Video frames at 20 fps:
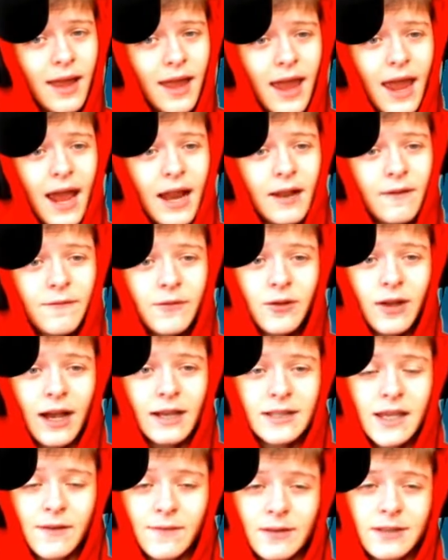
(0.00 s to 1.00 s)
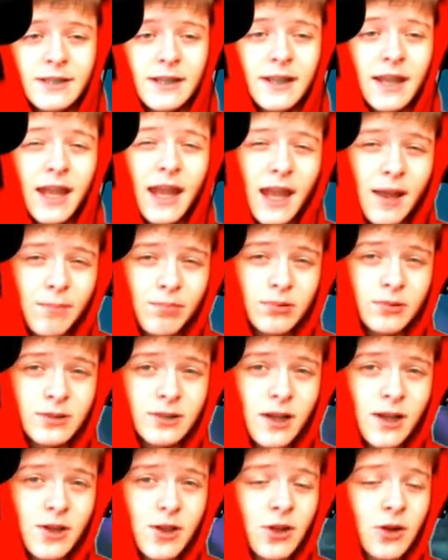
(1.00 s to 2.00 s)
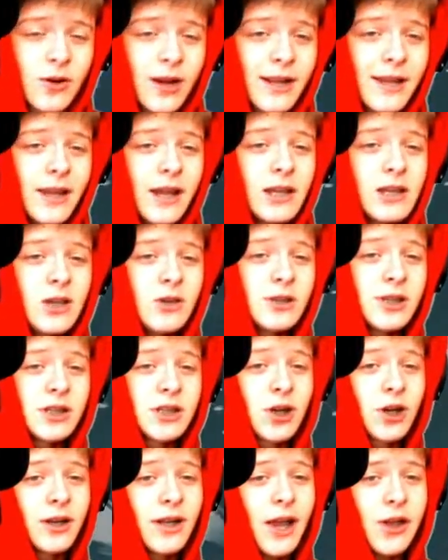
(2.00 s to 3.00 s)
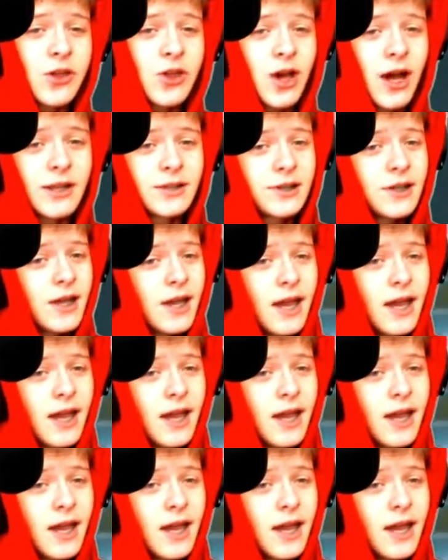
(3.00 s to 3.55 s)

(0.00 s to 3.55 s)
and if you guys haven't seen the impulse launcher already, it uses grenade shots,